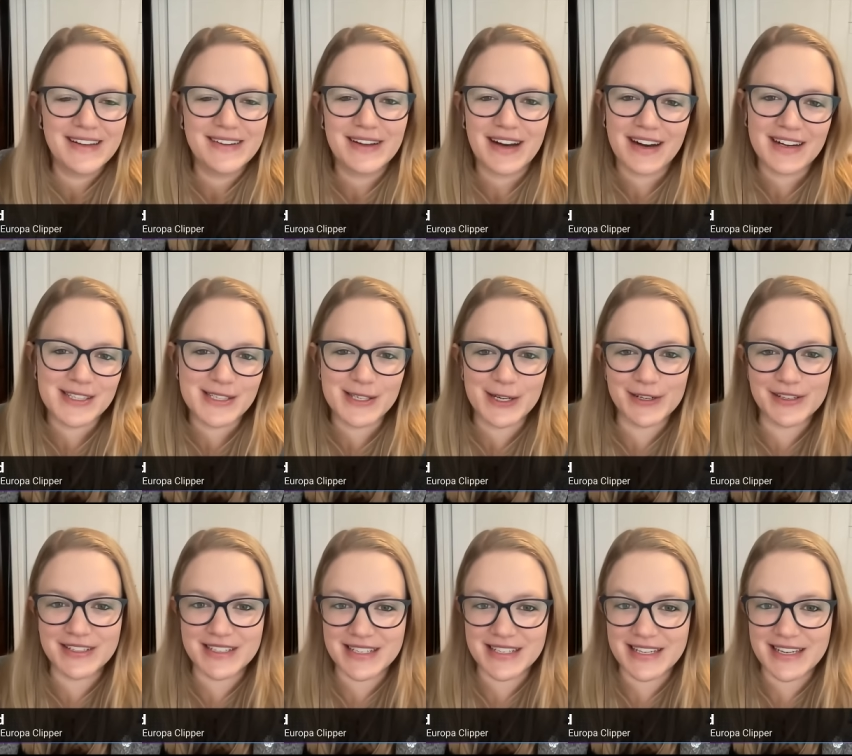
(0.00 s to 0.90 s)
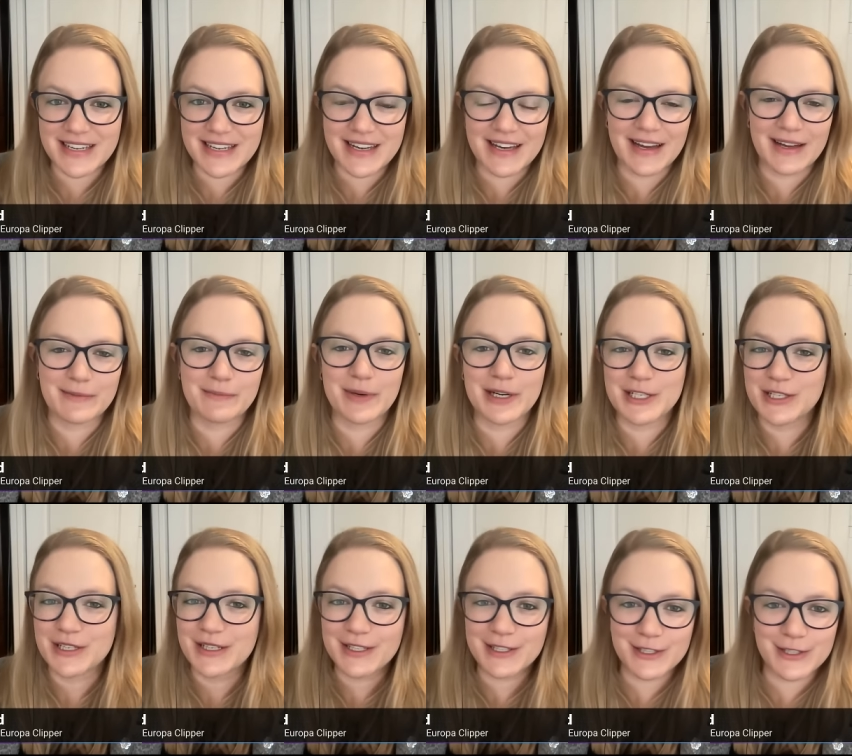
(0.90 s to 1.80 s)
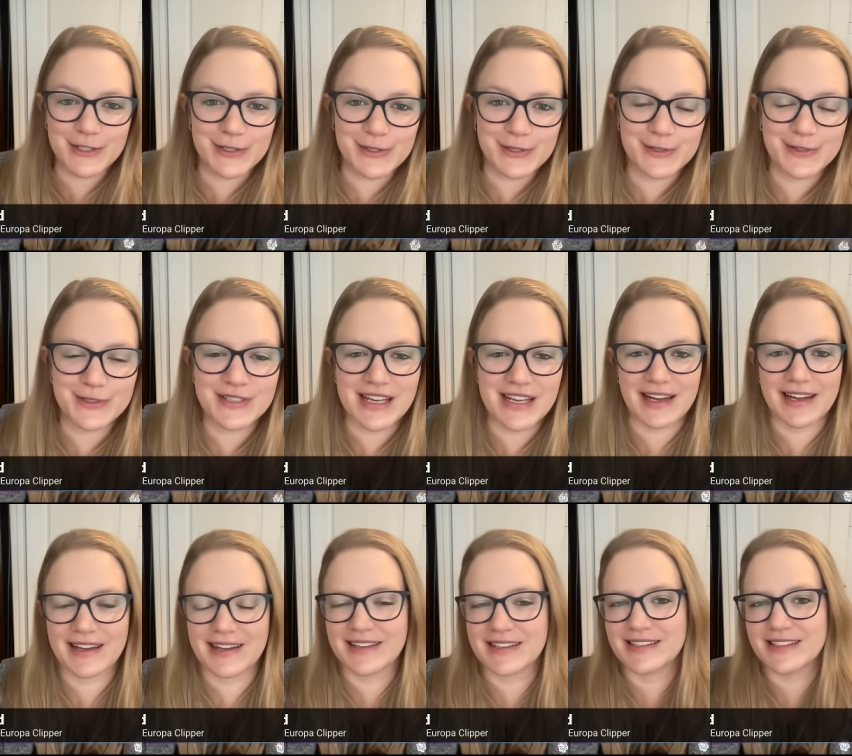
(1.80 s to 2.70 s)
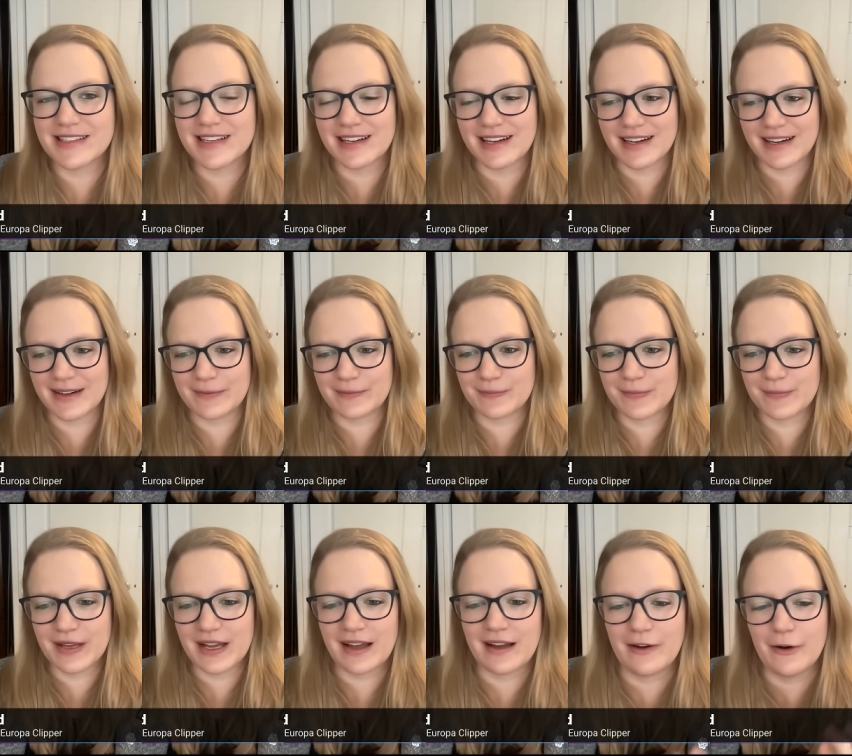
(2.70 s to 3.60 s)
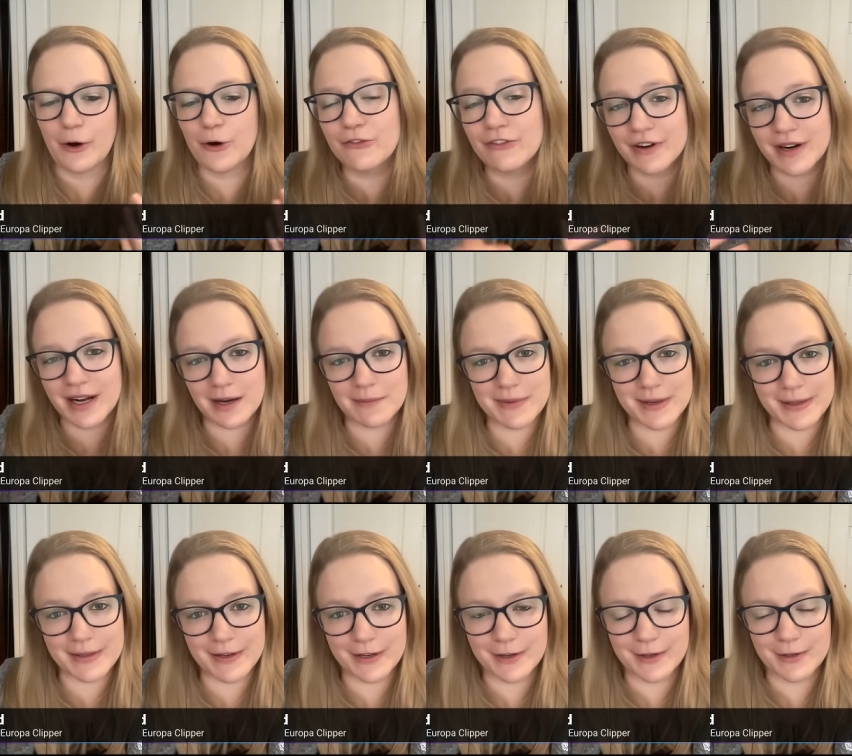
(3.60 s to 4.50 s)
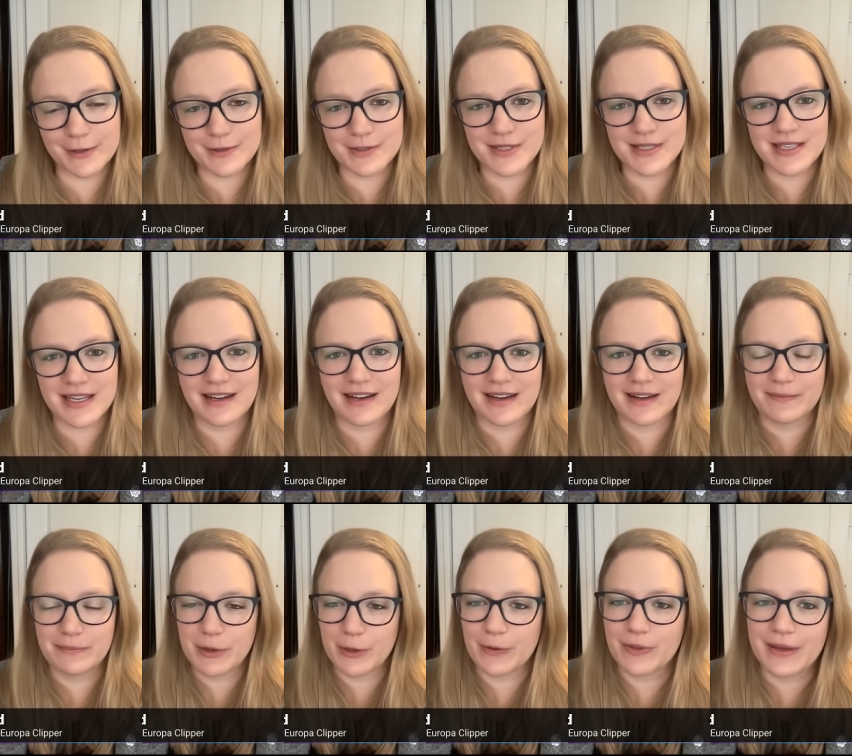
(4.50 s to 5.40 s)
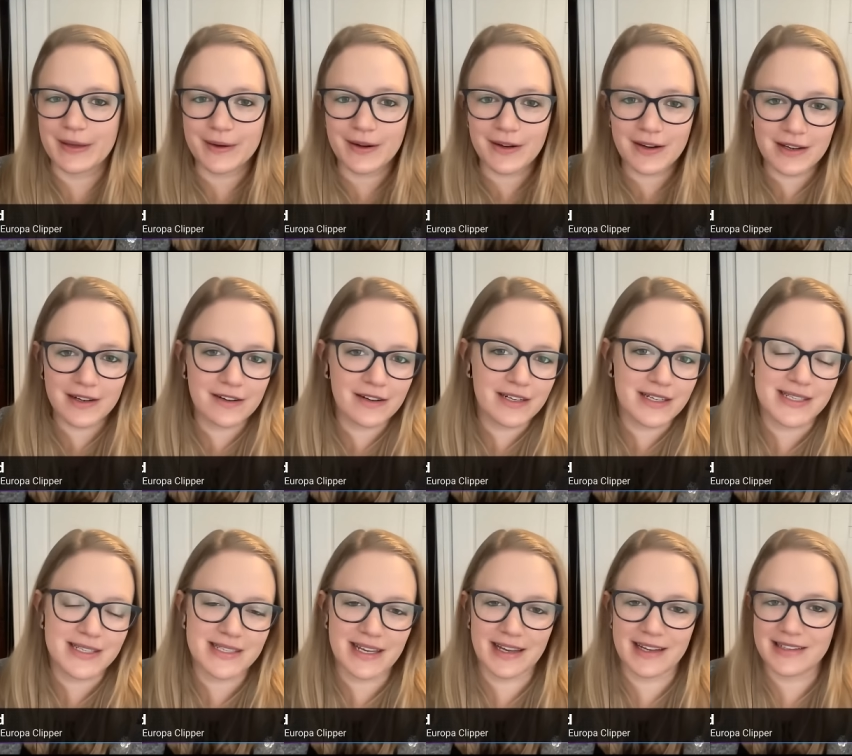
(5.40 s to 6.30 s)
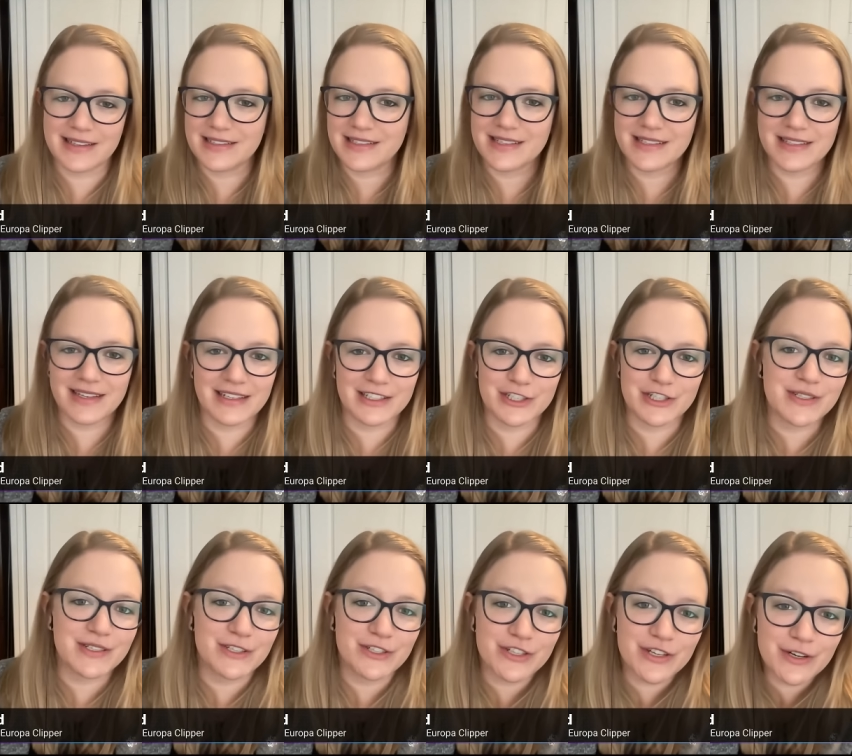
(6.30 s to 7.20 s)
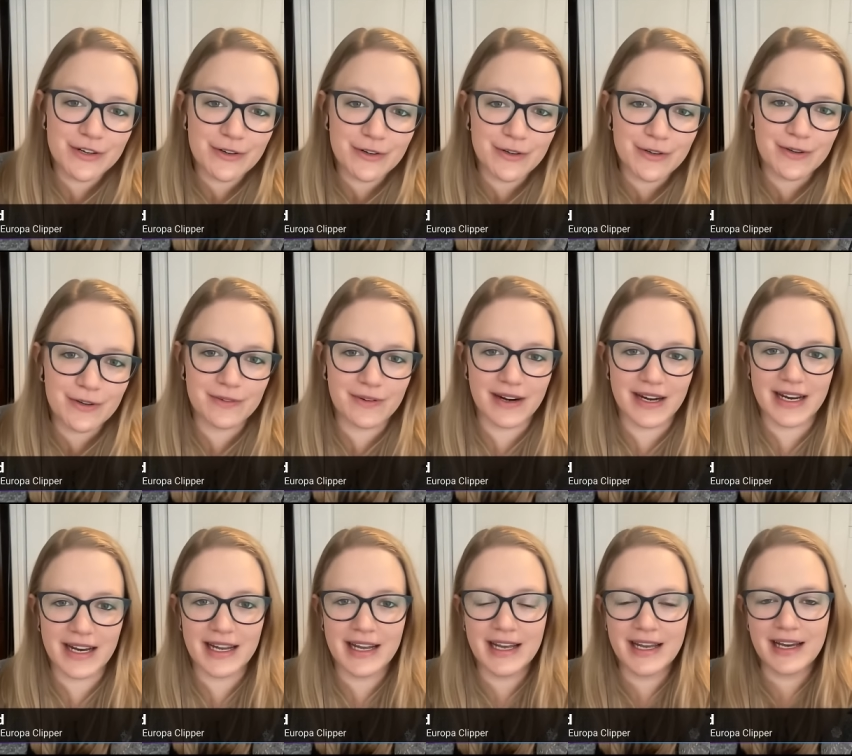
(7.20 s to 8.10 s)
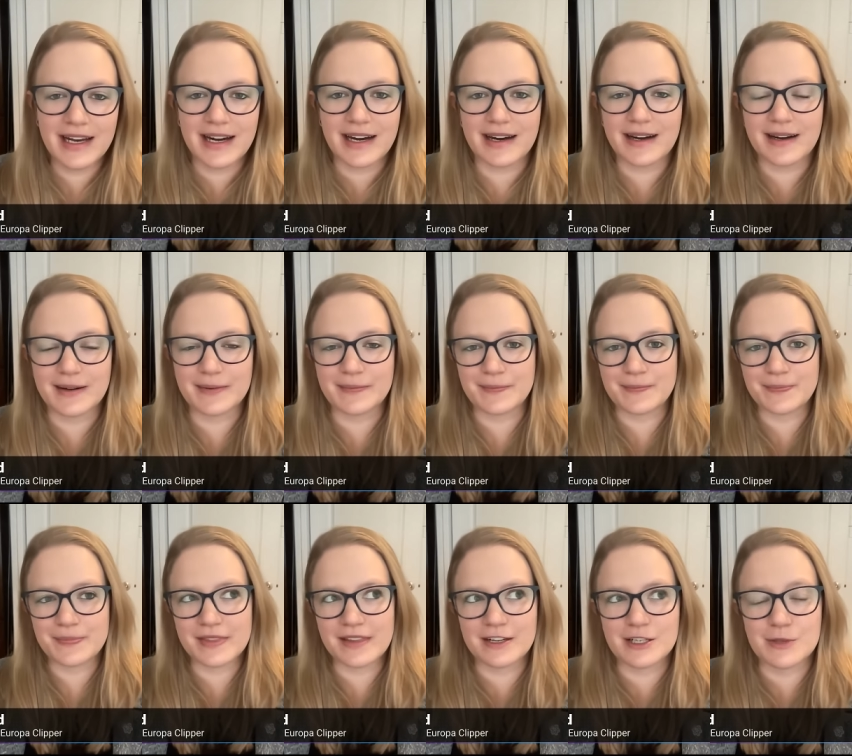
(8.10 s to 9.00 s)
uncertainty and budget issues and overcoming those both in Congress and just in general, right? There's